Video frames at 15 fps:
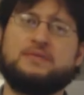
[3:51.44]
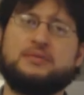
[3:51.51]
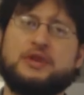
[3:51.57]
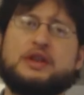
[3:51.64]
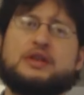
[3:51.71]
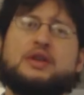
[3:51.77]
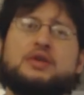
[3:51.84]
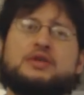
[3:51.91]

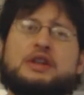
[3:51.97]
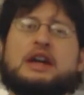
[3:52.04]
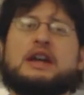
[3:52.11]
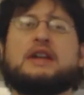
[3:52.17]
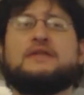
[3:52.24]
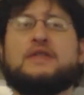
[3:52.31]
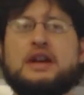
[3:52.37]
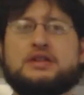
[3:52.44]
then those
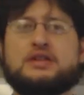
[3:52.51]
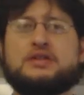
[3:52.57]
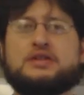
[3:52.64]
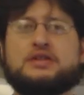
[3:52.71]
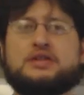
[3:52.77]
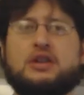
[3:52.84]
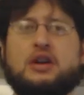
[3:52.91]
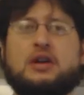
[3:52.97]

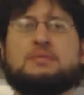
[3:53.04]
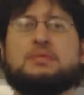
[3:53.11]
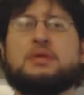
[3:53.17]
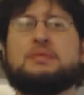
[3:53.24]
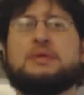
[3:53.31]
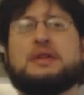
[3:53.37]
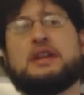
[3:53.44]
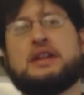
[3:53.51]
eigenvectors are
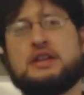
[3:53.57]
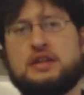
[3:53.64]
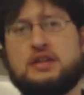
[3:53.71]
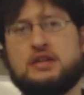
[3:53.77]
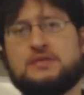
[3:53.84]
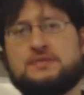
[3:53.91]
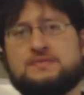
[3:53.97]
perpendicular.